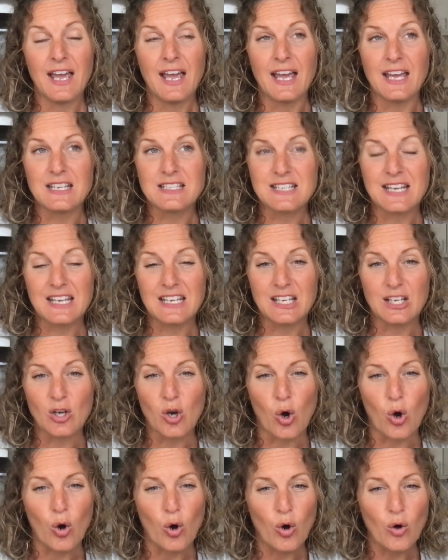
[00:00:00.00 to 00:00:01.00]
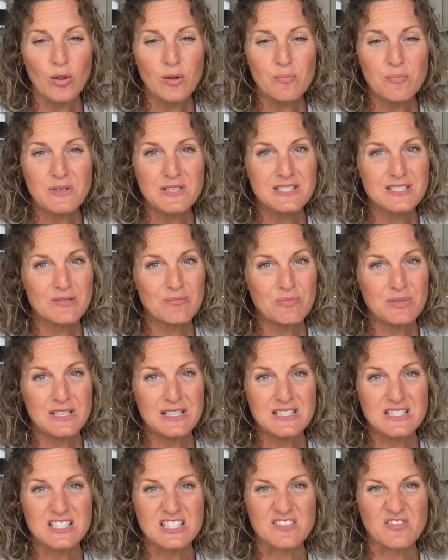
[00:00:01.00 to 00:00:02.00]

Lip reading: and taking all the bits and pieces